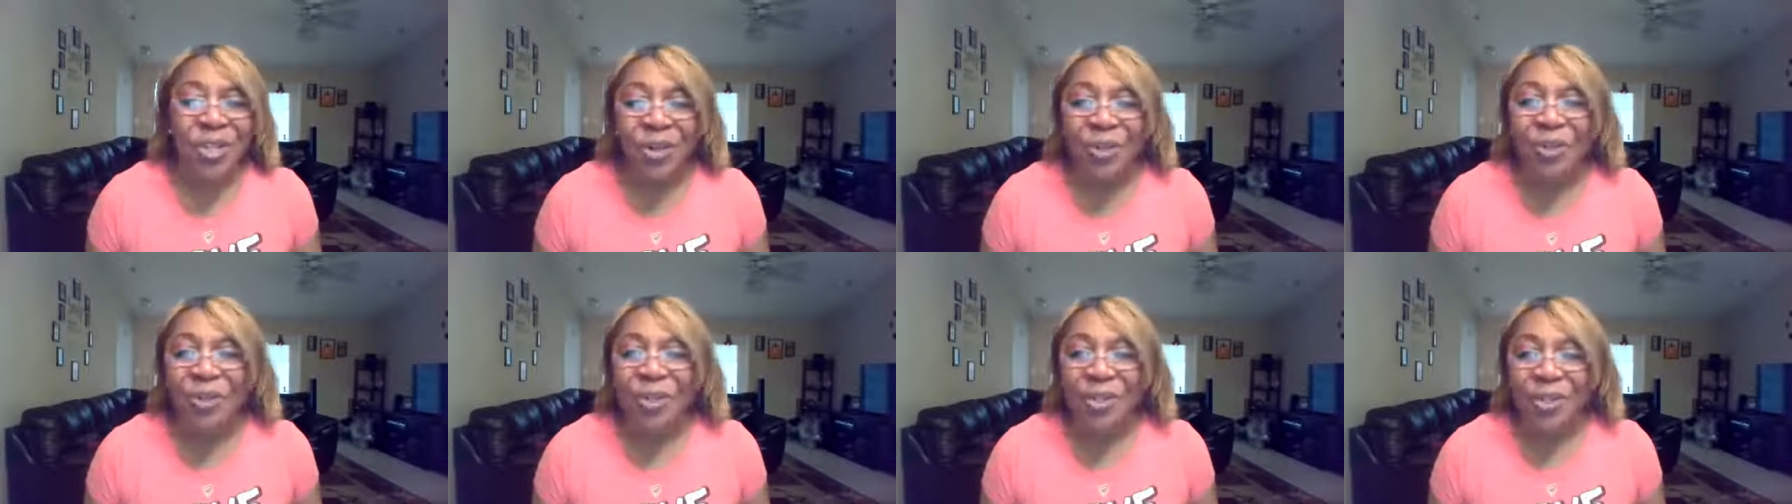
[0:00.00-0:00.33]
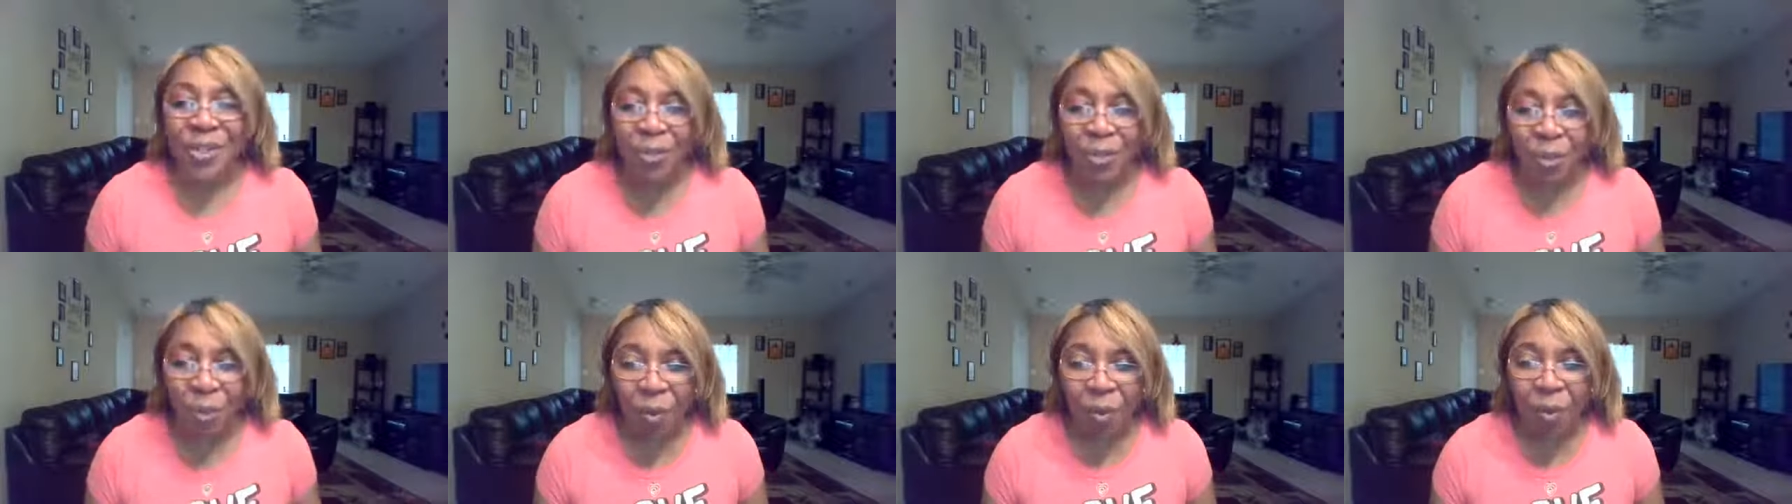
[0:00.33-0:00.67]
you
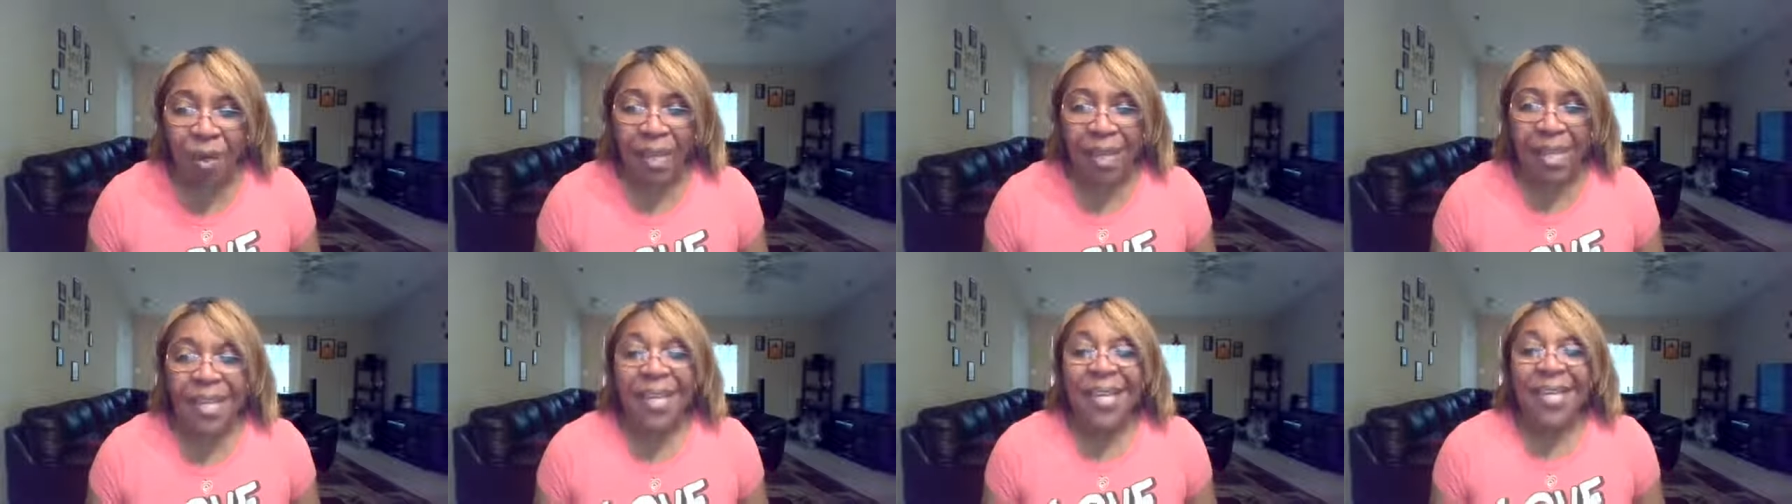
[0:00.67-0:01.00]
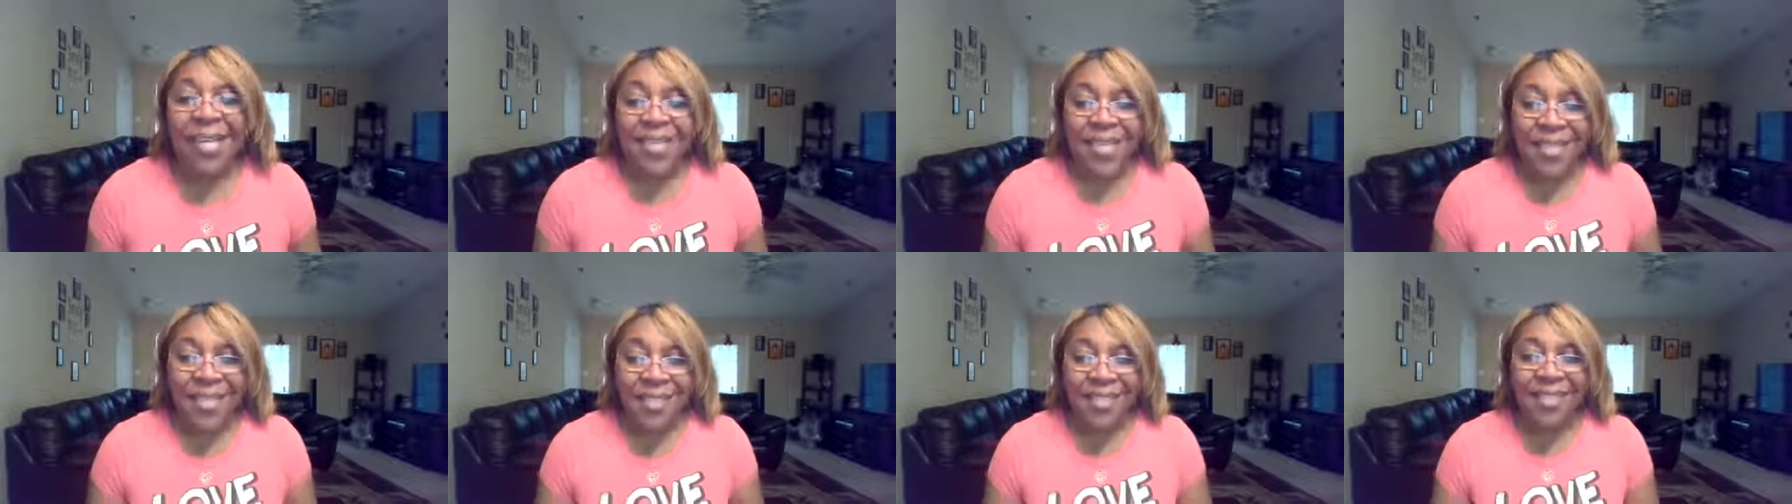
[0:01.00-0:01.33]
this morning,
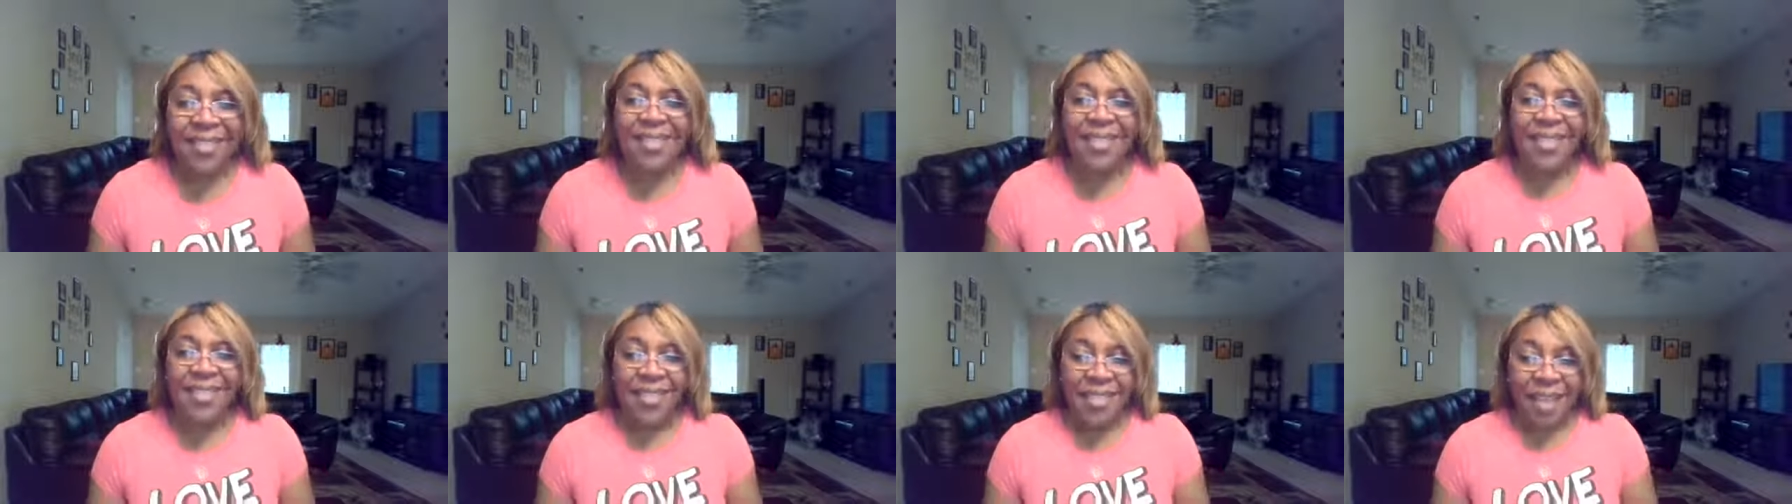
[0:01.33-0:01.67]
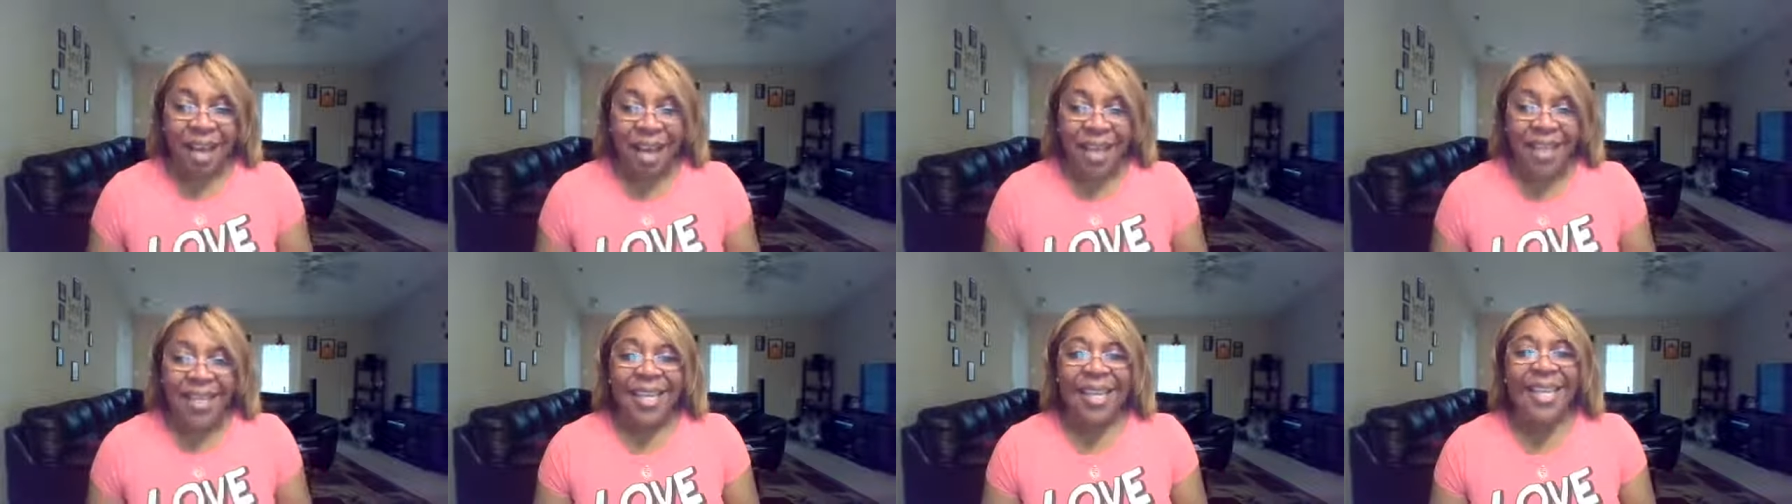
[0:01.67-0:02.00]
Sister
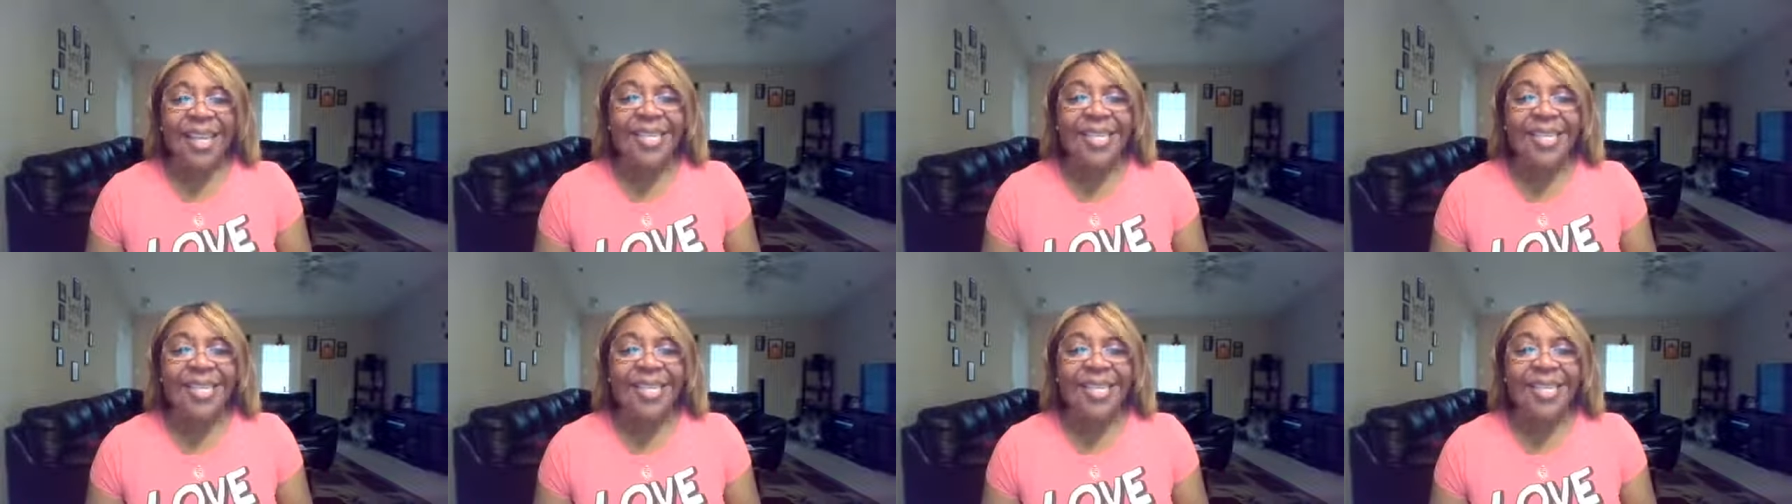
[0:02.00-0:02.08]
Donna.